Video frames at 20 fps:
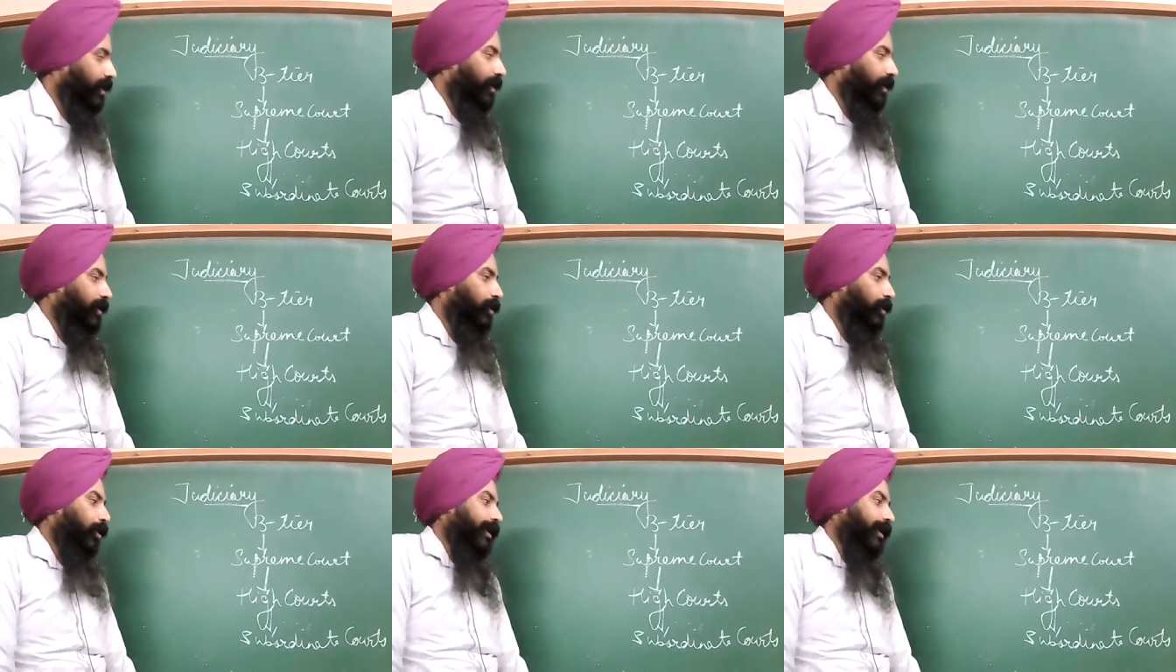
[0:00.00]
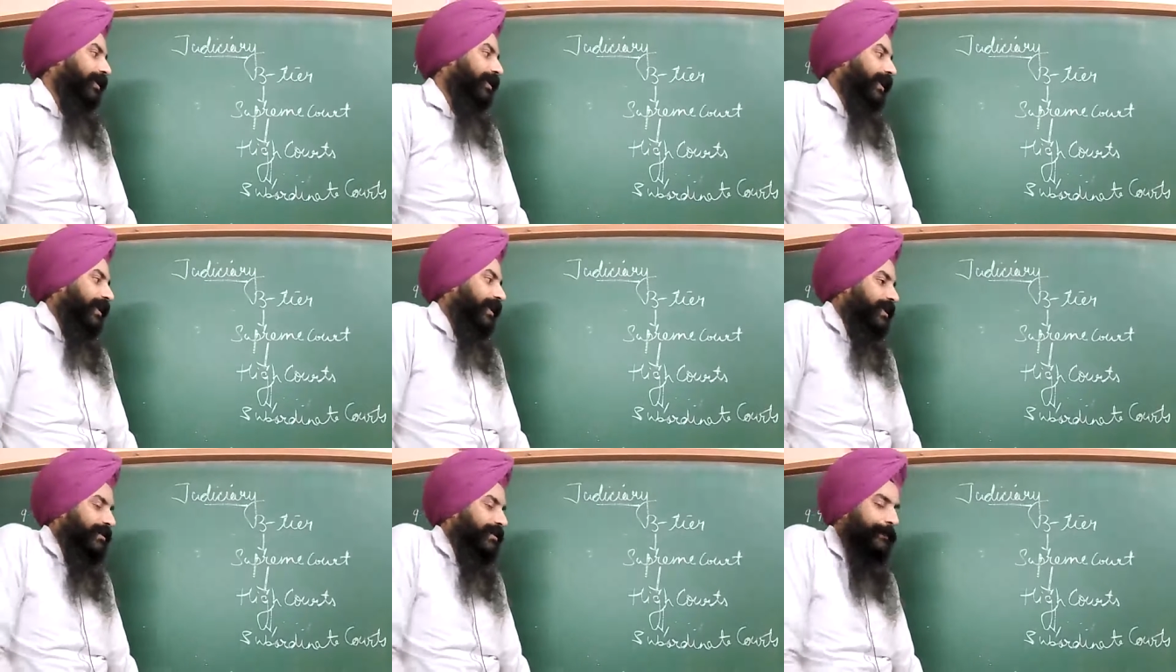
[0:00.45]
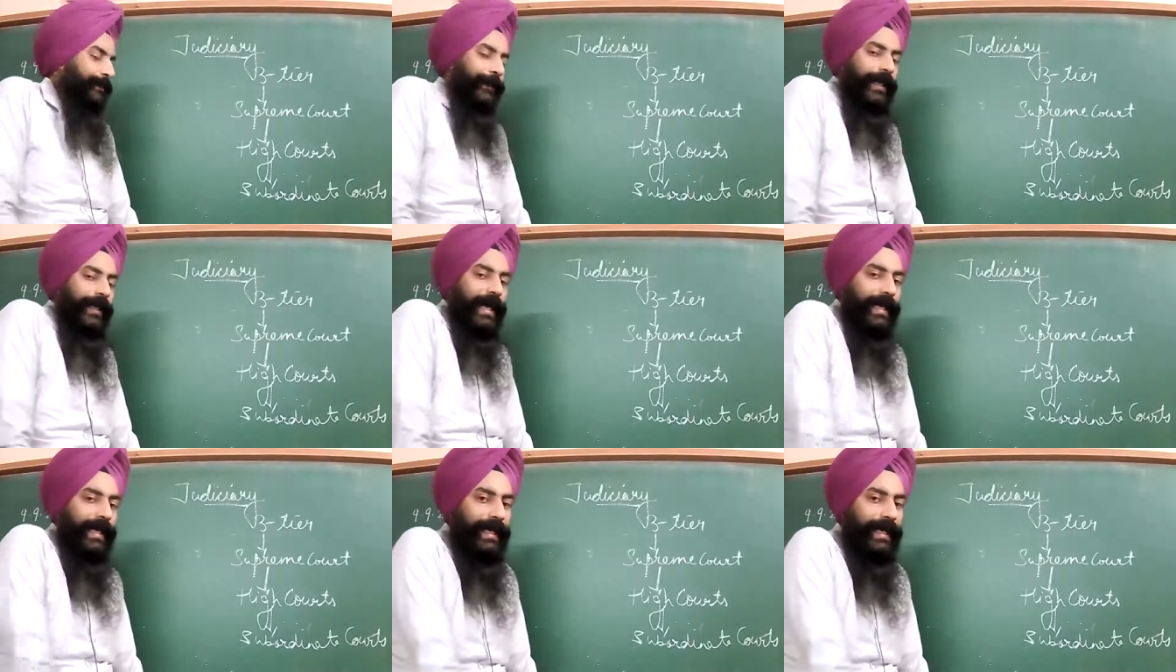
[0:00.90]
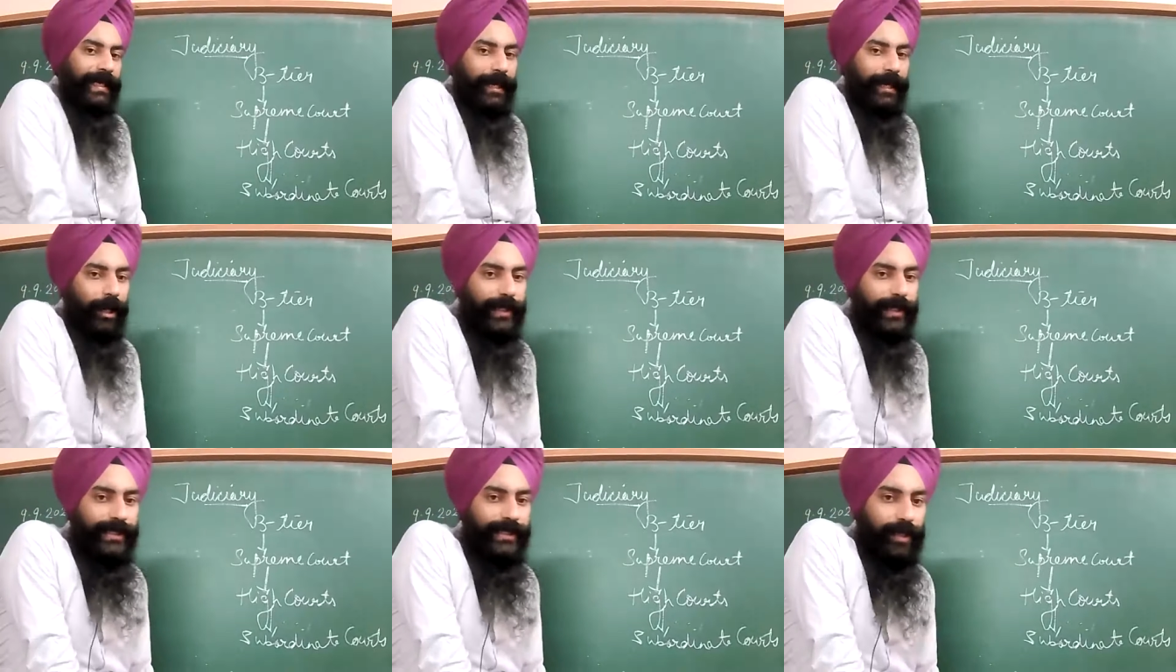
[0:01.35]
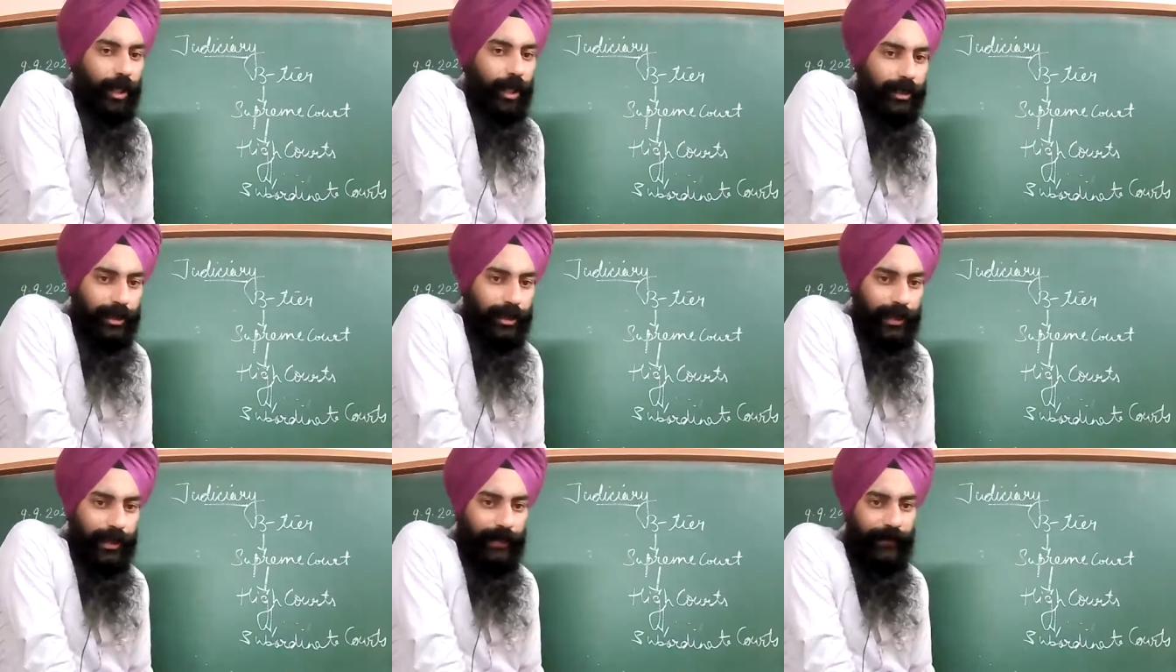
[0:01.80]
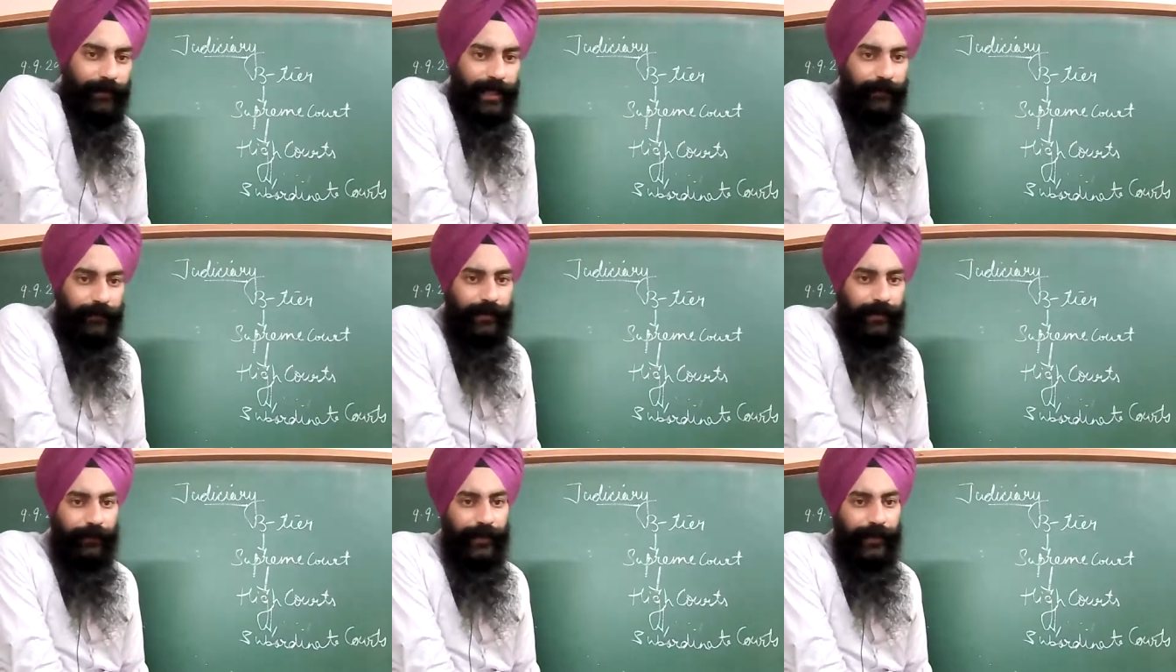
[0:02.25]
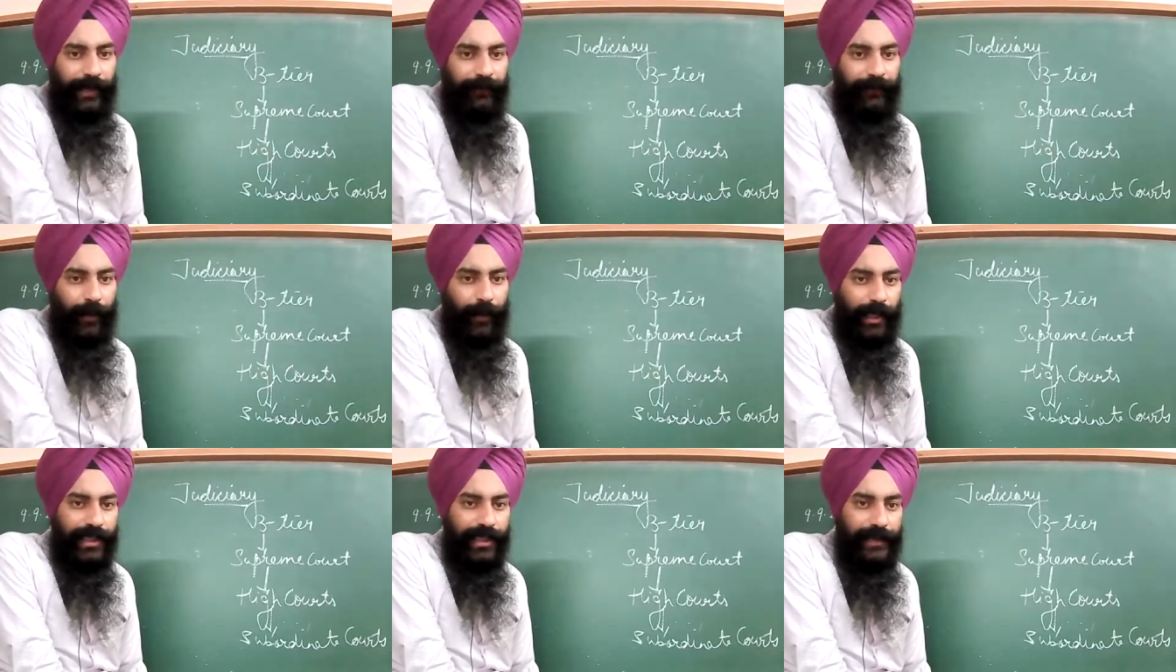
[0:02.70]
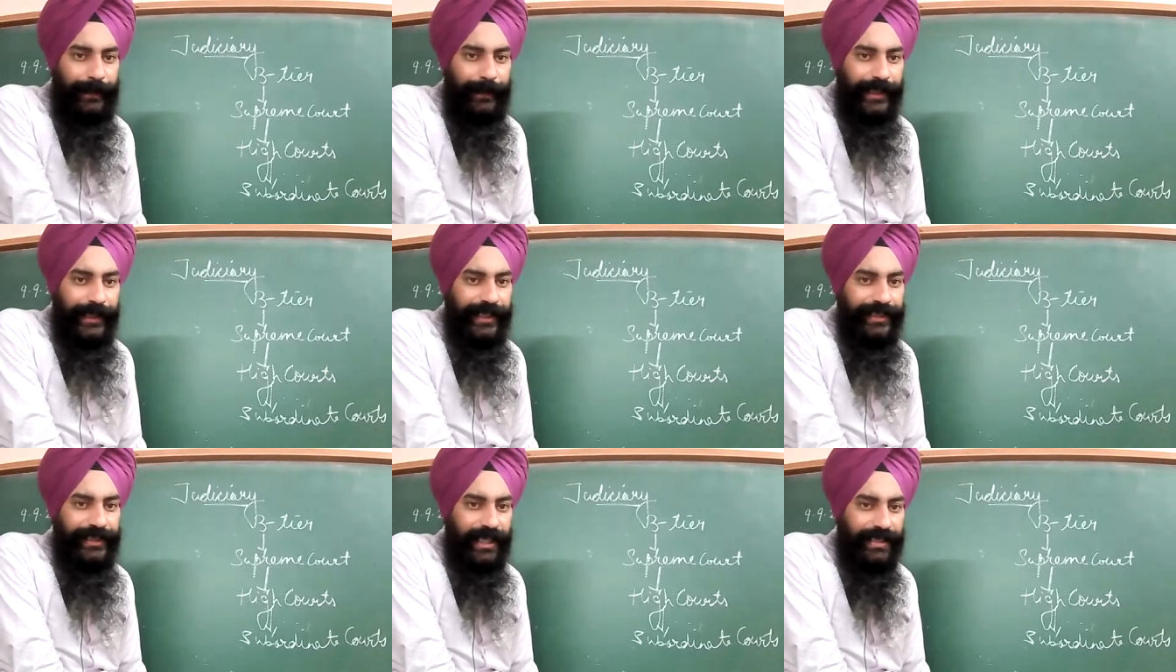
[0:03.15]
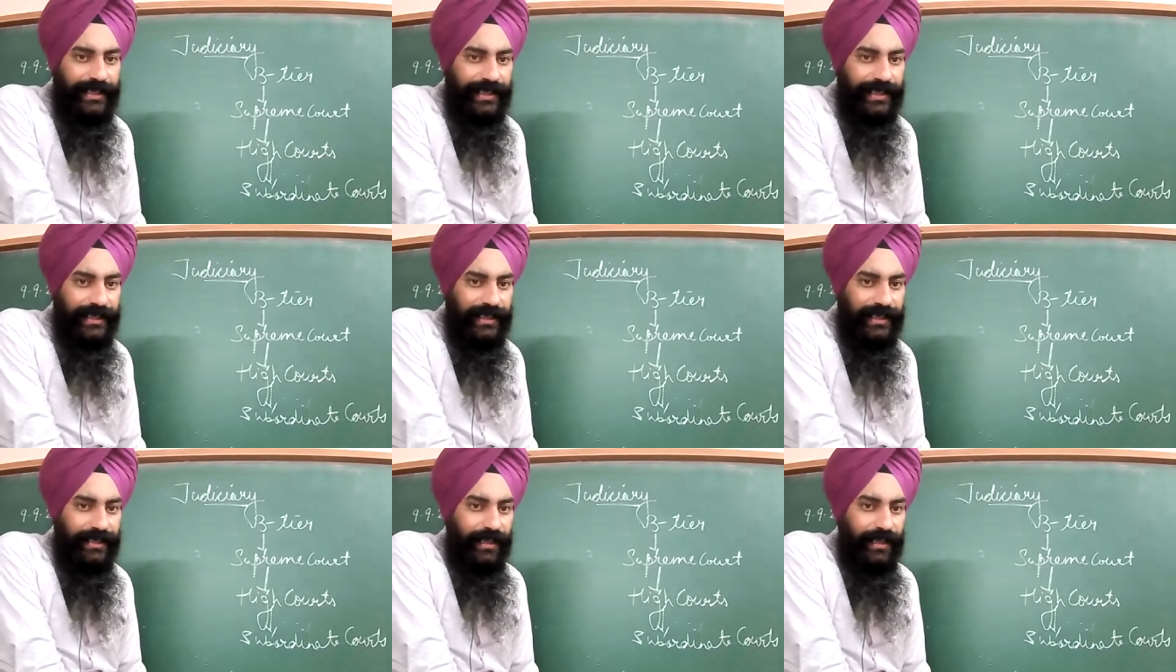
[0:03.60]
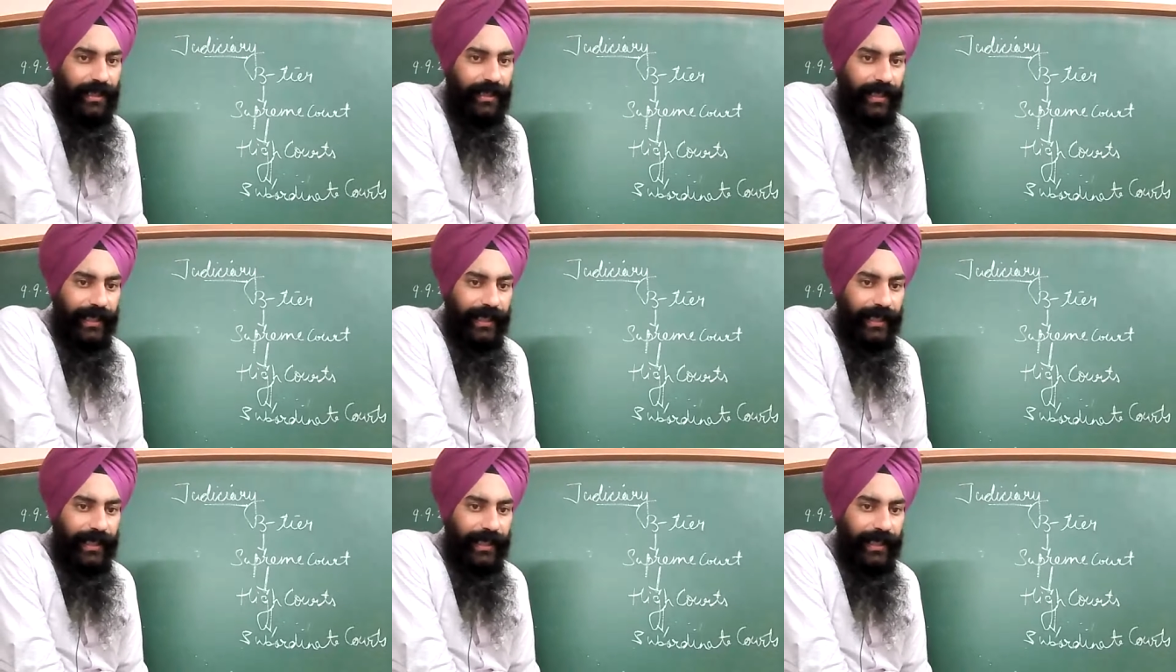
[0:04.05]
Lok adalats. PIL is also one of the way for a speedy justice,